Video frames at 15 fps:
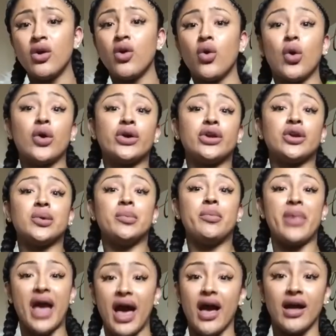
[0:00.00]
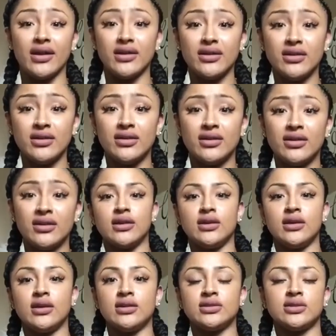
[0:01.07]
or you're bad.
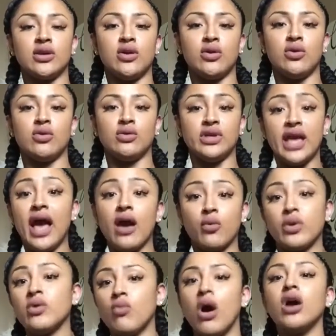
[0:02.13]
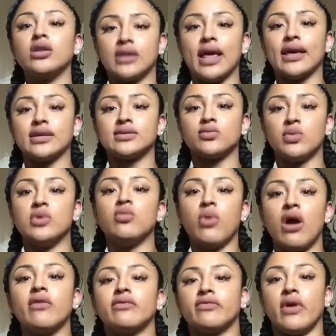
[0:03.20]
So yeah, we want likes, we
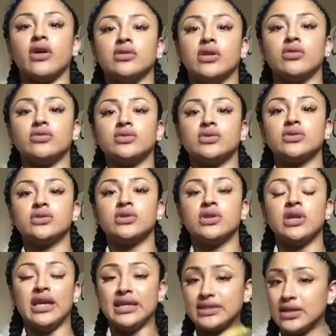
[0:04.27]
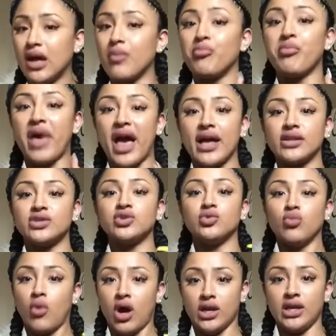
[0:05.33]
want follows. It's not bad to
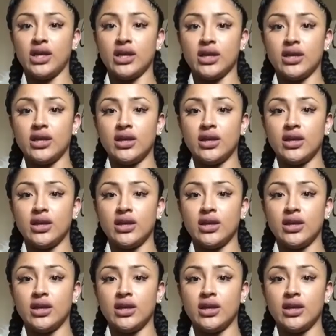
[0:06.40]
want it.